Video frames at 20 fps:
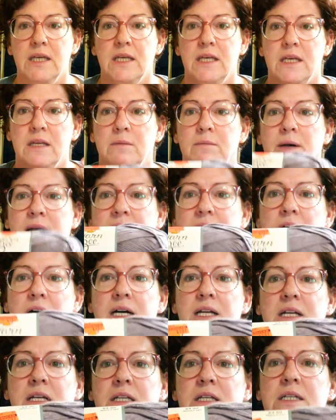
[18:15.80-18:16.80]
and my
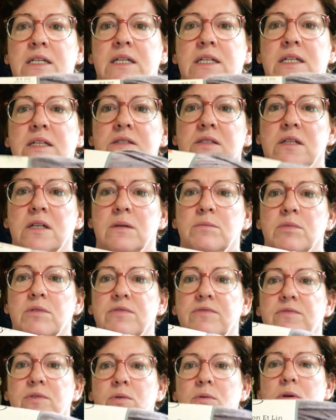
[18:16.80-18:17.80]
cotton linen is a number
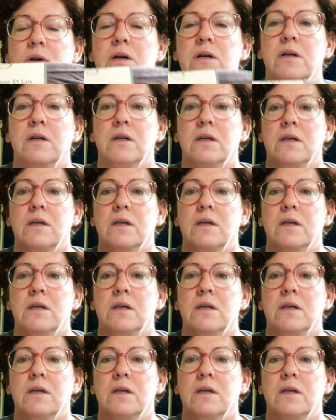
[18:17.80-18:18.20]
4.